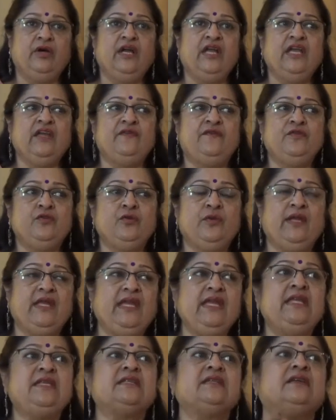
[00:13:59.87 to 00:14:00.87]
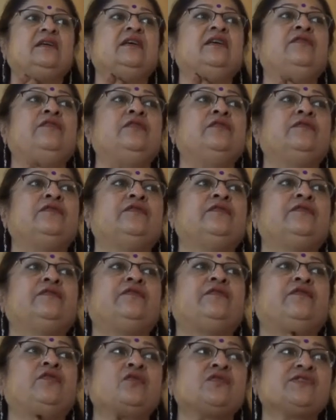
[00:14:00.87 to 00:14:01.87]
If you've
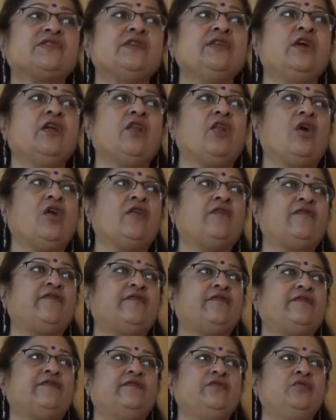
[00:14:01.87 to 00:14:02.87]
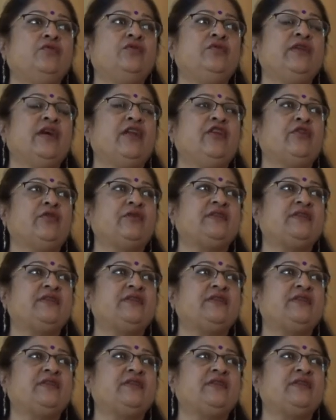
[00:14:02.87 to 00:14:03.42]
frozen a lot of food and you're